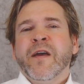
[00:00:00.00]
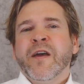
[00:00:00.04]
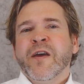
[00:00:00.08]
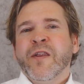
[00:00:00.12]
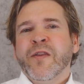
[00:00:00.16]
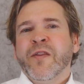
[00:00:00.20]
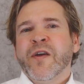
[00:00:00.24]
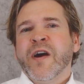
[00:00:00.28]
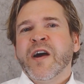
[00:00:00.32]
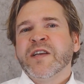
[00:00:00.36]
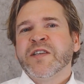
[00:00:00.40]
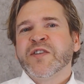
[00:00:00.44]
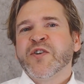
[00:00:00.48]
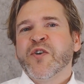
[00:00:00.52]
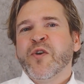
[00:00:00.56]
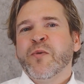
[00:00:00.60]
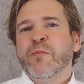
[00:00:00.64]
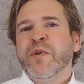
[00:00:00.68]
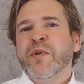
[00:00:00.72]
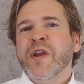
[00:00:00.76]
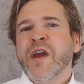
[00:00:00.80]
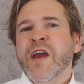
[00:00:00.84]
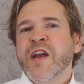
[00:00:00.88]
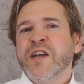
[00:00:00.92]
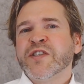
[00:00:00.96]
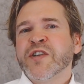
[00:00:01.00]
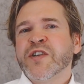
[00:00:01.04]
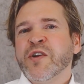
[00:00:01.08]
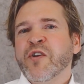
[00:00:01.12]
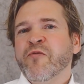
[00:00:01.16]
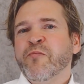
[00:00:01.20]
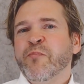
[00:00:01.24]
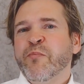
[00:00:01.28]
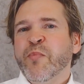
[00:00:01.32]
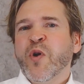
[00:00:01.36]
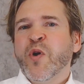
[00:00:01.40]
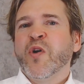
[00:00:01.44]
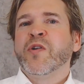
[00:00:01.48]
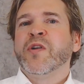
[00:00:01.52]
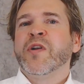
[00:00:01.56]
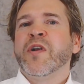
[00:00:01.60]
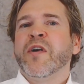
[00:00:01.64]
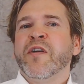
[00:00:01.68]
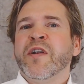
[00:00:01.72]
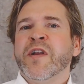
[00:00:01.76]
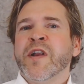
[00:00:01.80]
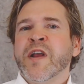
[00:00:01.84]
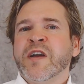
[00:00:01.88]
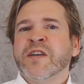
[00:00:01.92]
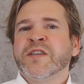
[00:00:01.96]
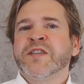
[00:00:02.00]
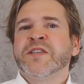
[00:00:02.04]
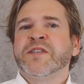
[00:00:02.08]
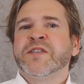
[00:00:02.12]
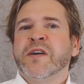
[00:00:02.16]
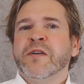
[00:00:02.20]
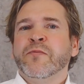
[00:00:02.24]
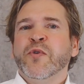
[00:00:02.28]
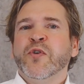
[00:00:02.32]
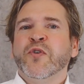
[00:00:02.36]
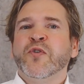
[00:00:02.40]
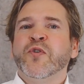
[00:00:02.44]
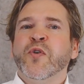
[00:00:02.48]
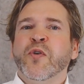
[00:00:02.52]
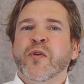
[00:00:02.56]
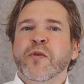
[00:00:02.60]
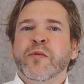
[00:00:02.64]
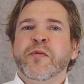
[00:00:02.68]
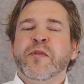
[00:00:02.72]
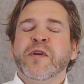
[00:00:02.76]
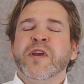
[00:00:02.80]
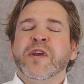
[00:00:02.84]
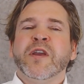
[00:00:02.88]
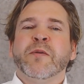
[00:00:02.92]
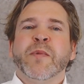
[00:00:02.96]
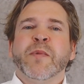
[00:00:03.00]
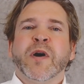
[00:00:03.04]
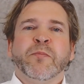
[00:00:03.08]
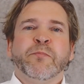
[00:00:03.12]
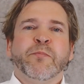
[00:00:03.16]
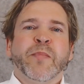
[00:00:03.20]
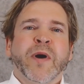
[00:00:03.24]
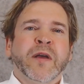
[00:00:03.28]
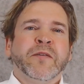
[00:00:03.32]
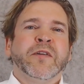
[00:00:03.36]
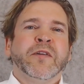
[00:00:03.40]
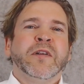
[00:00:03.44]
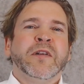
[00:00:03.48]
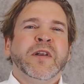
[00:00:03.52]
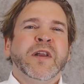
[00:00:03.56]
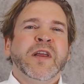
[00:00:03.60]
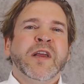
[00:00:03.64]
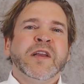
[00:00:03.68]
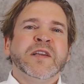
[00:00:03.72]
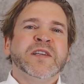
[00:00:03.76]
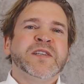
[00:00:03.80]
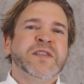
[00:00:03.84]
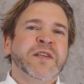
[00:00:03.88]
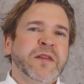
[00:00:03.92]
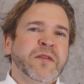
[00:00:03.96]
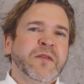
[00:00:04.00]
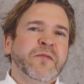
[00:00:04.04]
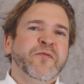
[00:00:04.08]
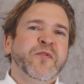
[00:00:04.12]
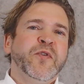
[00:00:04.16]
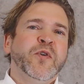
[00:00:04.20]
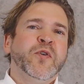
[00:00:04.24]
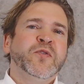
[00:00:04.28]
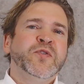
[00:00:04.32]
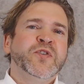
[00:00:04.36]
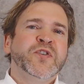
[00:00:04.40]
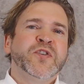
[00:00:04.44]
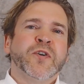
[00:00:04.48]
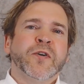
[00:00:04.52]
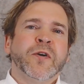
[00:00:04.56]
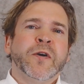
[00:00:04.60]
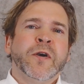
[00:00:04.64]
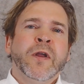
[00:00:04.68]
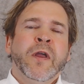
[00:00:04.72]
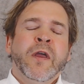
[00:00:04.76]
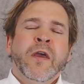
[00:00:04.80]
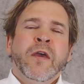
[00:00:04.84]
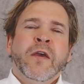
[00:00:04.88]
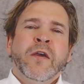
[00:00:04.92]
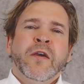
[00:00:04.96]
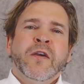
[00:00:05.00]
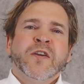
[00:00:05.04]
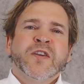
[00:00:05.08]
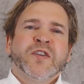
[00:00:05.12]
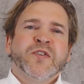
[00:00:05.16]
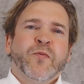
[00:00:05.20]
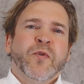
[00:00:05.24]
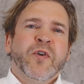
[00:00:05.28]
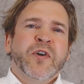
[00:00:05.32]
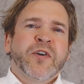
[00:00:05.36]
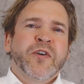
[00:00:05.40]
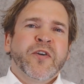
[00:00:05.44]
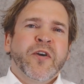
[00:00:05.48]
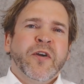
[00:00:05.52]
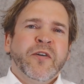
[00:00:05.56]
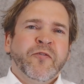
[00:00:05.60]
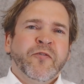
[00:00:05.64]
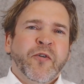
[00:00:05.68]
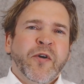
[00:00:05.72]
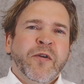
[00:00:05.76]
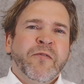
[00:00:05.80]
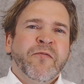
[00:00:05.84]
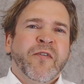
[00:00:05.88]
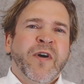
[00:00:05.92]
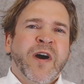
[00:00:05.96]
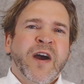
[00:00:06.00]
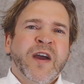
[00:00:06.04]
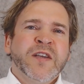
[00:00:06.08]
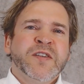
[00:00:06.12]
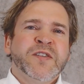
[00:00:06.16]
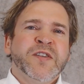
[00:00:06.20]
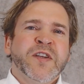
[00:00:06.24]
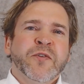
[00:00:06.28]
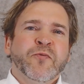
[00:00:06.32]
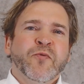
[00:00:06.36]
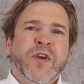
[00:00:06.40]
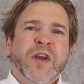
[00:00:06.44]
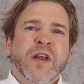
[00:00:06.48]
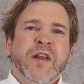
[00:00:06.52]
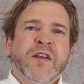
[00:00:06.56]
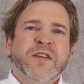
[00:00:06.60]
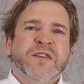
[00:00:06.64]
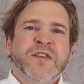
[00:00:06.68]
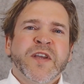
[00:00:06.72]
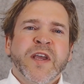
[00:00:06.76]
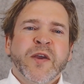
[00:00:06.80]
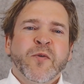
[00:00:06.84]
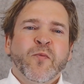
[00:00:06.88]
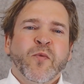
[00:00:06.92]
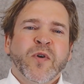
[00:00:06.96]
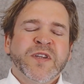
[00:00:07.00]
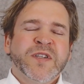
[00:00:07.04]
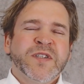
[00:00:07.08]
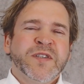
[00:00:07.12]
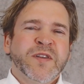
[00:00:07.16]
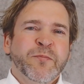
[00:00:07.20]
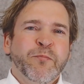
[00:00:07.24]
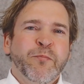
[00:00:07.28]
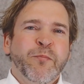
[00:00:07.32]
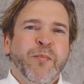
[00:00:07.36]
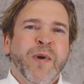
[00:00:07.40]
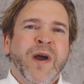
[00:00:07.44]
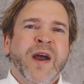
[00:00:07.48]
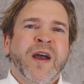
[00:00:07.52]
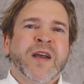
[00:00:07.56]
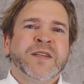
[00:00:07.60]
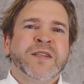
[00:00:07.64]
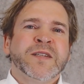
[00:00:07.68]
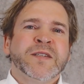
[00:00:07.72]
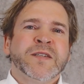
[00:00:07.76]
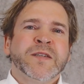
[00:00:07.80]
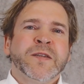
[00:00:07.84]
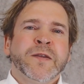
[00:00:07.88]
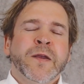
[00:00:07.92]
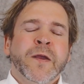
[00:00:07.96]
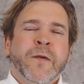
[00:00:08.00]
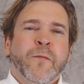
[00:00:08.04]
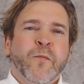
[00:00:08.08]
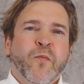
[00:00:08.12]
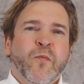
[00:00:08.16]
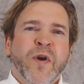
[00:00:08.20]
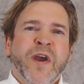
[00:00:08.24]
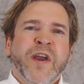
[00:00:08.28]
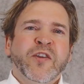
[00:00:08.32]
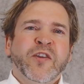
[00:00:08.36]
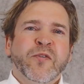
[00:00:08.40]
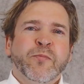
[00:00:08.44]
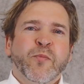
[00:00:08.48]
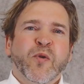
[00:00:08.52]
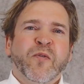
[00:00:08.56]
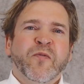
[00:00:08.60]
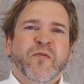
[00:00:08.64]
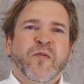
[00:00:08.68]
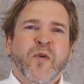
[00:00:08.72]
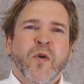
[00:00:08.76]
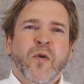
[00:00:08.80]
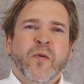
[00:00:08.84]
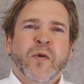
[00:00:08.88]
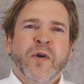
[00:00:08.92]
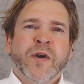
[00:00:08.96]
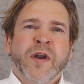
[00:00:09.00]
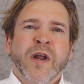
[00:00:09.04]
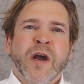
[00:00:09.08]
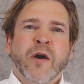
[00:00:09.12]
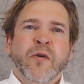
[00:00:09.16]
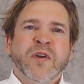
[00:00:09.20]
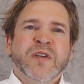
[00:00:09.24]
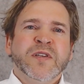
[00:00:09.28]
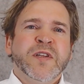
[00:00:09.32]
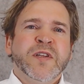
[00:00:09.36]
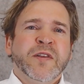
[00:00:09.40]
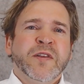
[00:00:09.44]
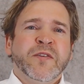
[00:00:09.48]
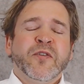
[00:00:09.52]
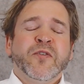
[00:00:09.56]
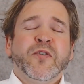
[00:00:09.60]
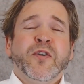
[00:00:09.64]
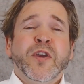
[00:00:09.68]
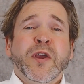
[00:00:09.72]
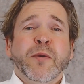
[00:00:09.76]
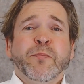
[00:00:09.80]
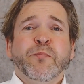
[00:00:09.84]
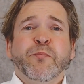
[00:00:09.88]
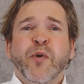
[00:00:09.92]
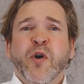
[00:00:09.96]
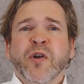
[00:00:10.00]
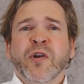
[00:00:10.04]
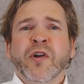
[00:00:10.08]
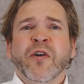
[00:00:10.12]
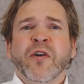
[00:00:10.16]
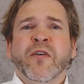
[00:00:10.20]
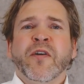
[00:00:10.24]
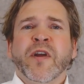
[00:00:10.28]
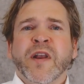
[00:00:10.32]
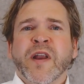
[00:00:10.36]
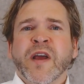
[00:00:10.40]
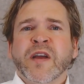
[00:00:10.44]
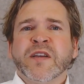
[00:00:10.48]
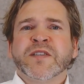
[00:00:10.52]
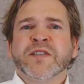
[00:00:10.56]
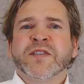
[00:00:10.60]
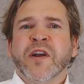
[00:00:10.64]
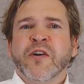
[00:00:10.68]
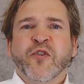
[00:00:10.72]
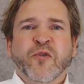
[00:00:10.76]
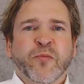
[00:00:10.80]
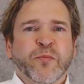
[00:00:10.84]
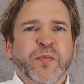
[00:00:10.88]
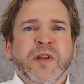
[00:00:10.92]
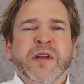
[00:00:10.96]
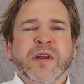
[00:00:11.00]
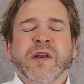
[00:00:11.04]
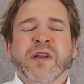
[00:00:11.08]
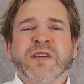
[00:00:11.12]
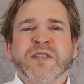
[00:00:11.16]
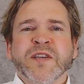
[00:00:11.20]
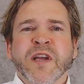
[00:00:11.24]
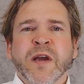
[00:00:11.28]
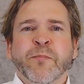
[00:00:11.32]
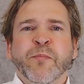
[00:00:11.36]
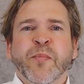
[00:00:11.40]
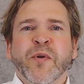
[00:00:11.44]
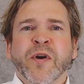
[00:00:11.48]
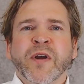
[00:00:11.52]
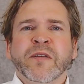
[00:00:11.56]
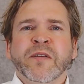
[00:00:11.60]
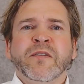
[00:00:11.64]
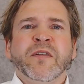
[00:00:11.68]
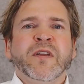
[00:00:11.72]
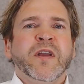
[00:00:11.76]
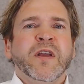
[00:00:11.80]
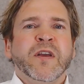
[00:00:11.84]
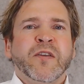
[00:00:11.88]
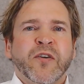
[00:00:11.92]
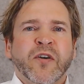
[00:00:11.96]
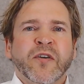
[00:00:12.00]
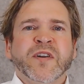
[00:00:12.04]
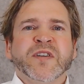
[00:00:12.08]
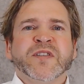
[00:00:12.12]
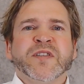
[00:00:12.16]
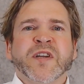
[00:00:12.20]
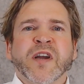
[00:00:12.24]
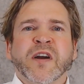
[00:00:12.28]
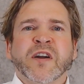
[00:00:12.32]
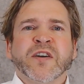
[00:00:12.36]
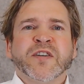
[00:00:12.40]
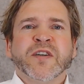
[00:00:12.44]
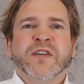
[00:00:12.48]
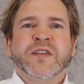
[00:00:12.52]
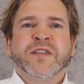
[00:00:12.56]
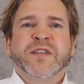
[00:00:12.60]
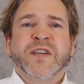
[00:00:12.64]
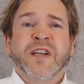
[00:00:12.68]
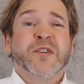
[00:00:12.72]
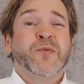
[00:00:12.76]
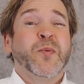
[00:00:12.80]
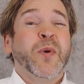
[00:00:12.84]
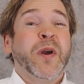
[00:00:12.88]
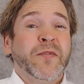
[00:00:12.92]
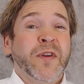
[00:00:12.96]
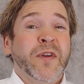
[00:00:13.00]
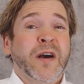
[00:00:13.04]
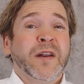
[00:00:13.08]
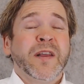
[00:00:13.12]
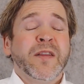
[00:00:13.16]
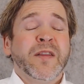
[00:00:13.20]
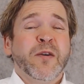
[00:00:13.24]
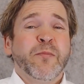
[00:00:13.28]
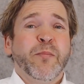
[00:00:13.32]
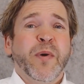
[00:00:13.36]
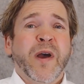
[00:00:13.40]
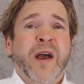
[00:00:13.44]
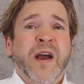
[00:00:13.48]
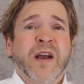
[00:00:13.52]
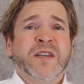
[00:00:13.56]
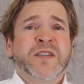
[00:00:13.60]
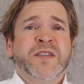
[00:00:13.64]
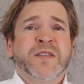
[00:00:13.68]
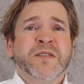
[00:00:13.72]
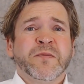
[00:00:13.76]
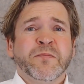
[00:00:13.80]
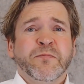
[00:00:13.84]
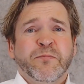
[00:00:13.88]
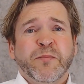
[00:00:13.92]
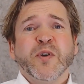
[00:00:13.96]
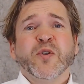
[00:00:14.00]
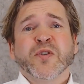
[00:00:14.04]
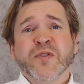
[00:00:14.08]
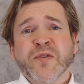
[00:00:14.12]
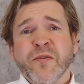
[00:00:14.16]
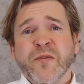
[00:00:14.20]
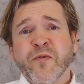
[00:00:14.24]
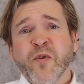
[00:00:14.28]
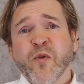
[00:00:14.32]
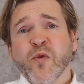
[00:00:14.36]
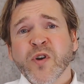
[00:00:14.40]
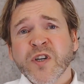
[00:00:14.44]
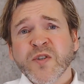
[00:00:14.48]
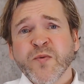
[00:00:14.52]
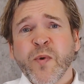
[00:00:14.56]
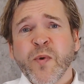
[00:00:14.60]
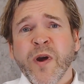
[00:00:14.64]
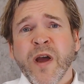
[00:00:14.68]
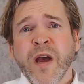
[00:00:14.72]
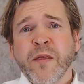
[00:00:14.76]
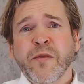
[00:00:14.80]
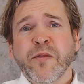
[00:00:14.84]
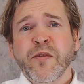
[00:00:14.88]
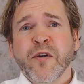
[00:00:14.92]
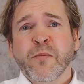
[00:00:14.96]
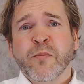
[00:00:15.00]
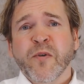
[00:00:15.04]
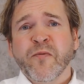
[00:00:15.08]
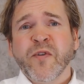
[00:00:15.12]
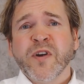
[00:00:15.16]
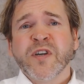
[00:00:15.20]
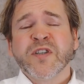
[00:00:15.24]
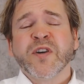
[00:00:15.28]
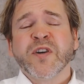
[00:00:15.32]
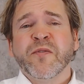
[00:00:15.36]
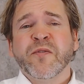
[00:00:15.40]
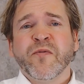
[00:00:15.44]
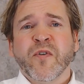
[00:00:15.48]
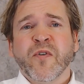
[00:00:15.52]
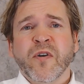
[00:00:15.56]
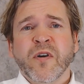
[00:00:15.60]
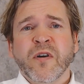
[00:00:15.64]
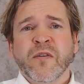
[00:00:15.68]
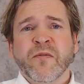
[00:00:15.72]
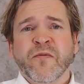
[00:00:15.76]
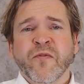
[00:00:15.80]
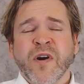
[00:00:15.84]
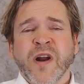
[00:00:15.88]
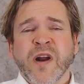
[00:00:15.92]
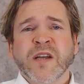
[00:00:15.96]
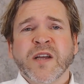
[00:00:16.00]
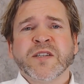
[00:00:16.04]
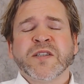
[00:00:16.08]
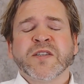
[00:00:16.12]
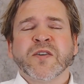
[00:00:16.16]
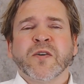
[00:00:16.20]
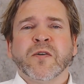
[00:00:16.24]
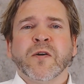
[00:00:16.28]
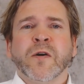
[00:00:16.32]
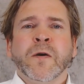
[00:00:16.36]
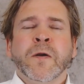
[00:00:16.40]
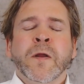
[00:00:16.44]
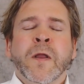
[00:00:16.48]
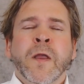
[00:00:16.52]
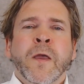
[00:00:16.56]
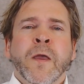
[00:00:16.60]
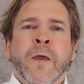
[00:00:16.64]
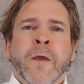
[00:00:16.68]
nice combination of Podler and Astar. You could think about bundle deals in the future. So we're currently revising really and say, what's the best way to move forward now? Is it to keep Podler and Astar completely separate in our discussions, as we have done in the past? Because, of course, we had Thermo Fisher for Astar.